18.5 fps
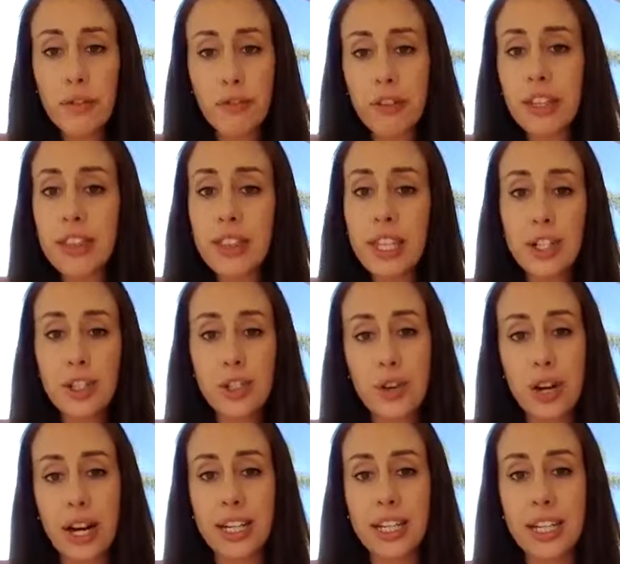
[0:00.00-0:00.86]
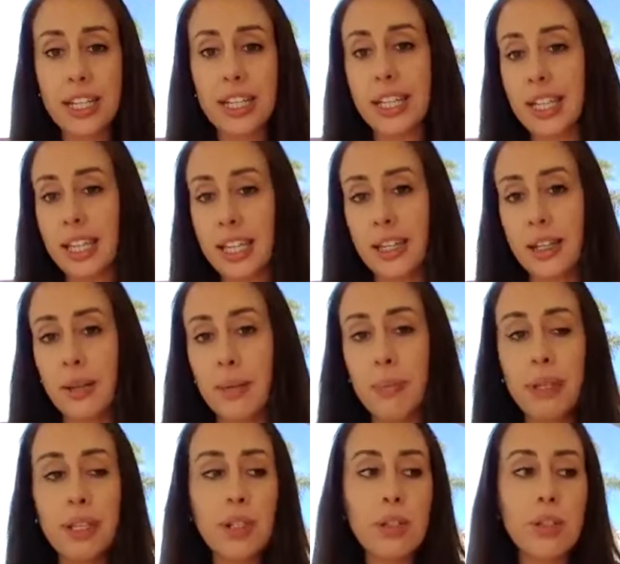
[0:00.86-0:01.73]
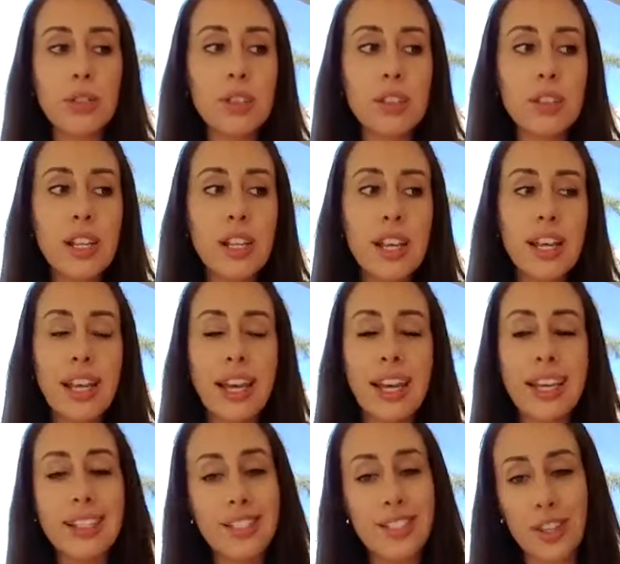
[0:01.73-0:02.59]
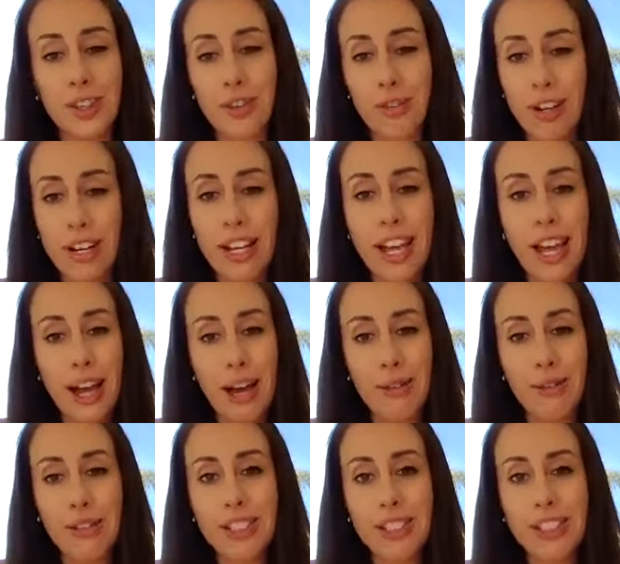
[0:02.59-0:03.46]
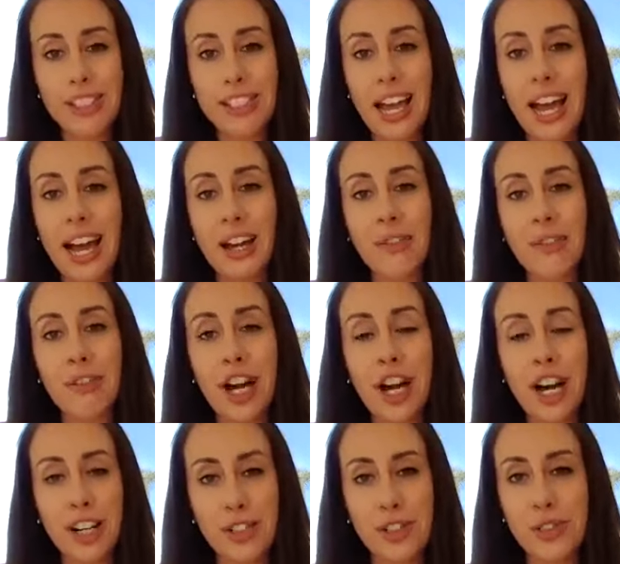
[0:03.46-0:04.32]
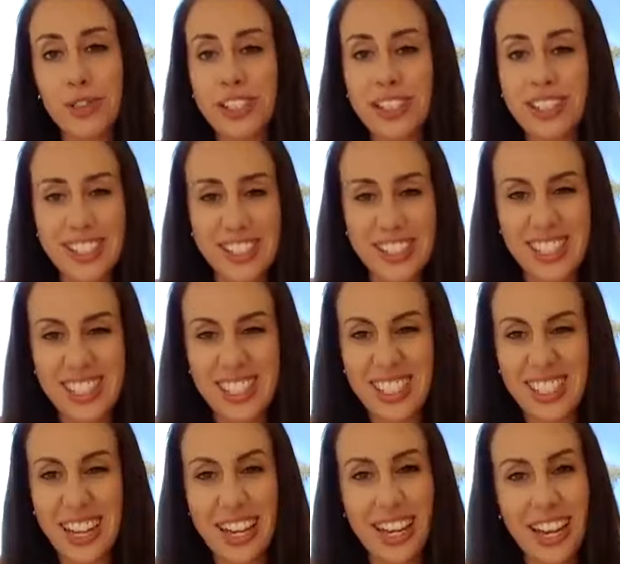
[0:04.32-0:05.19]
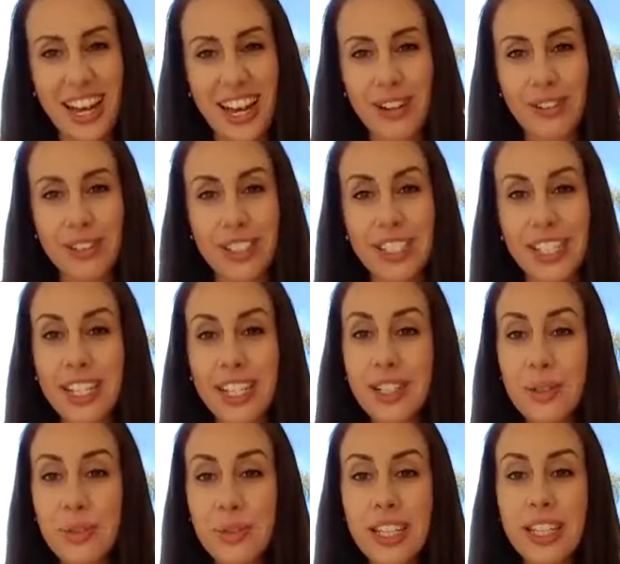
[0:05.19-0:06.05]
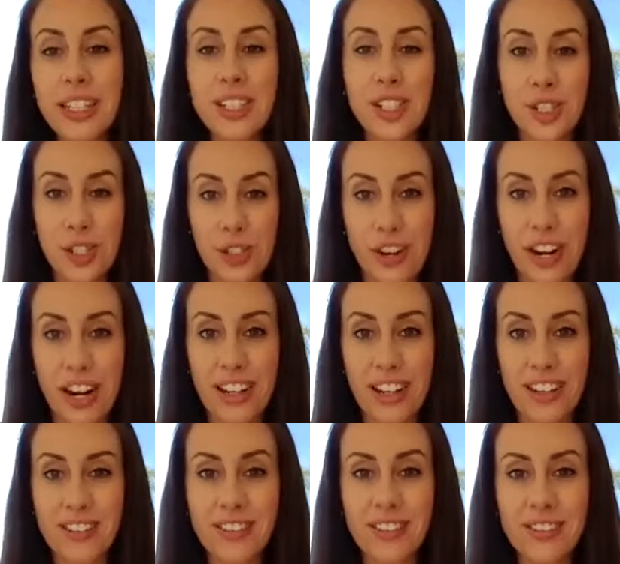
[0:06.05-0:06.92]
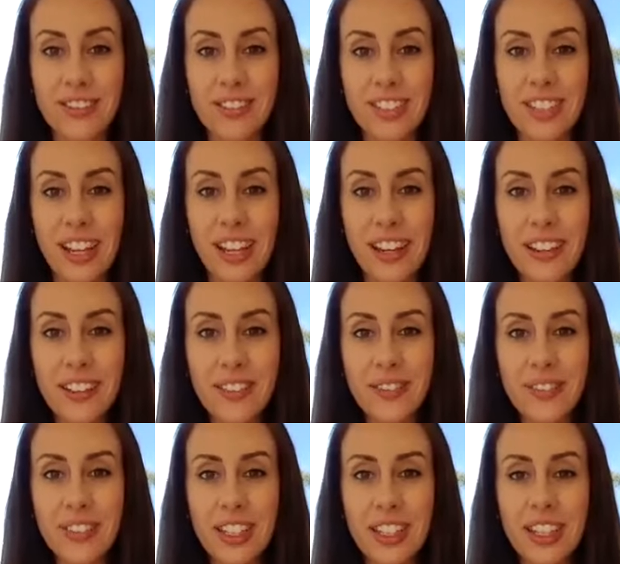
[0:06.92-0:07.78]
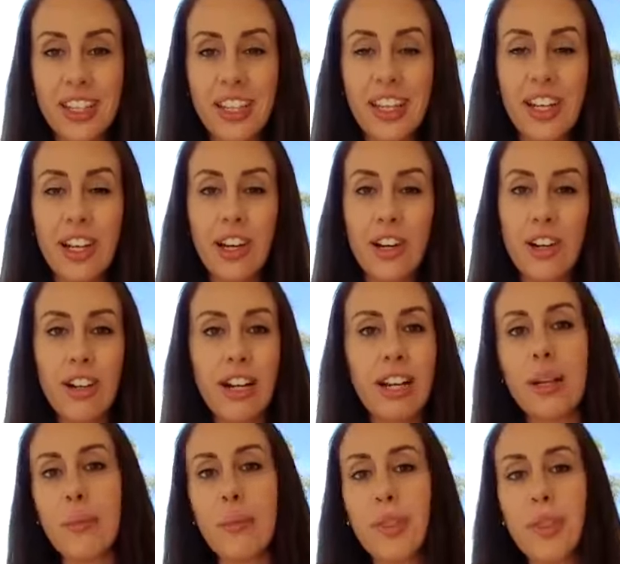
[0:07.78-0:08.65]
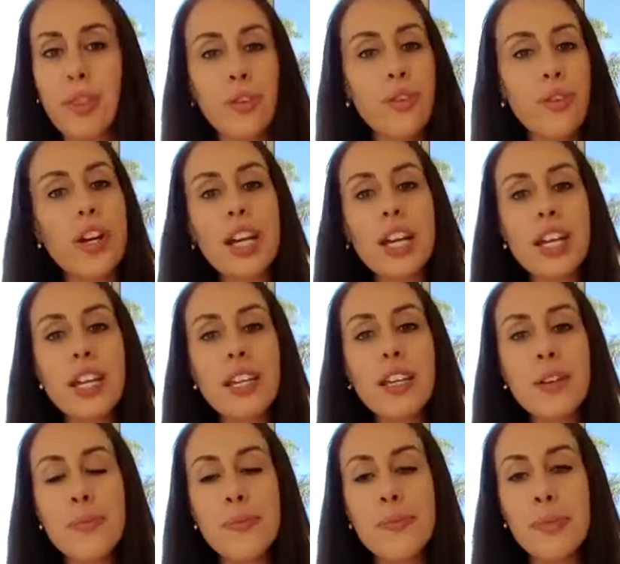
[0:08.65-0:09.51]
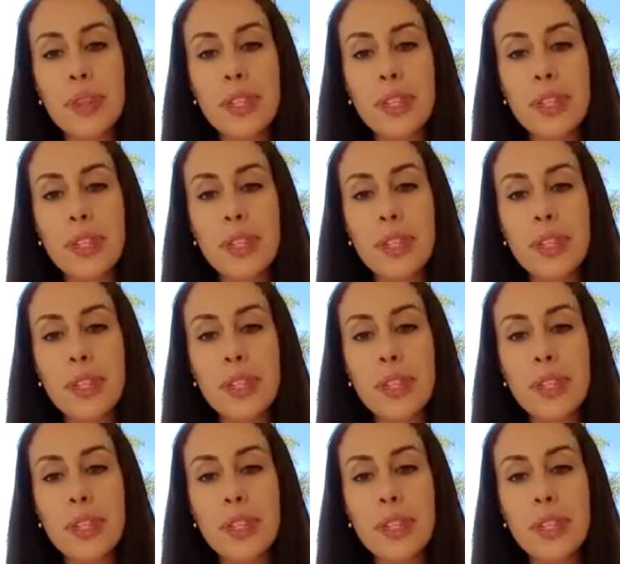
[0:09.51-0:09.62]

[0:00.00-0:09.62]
fit their training in because it's 3 hours out of 168 hours in a week to train. Yeah. All right. Number three,